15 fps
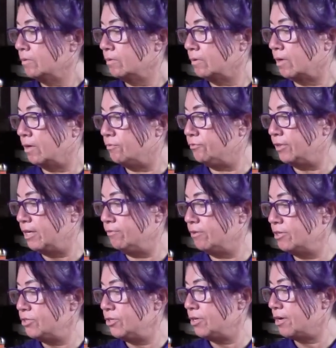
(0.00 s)
Got to flavor
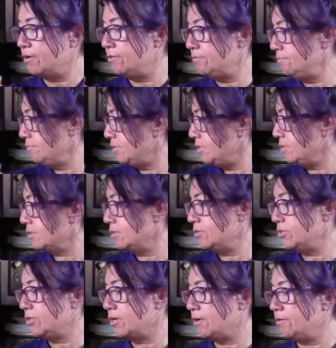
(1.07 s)
as you go, season as
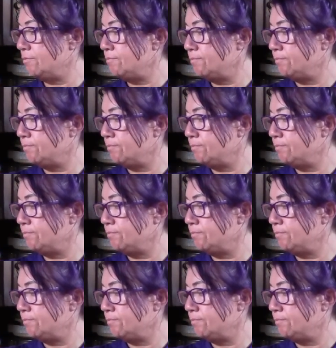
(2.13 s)
you go.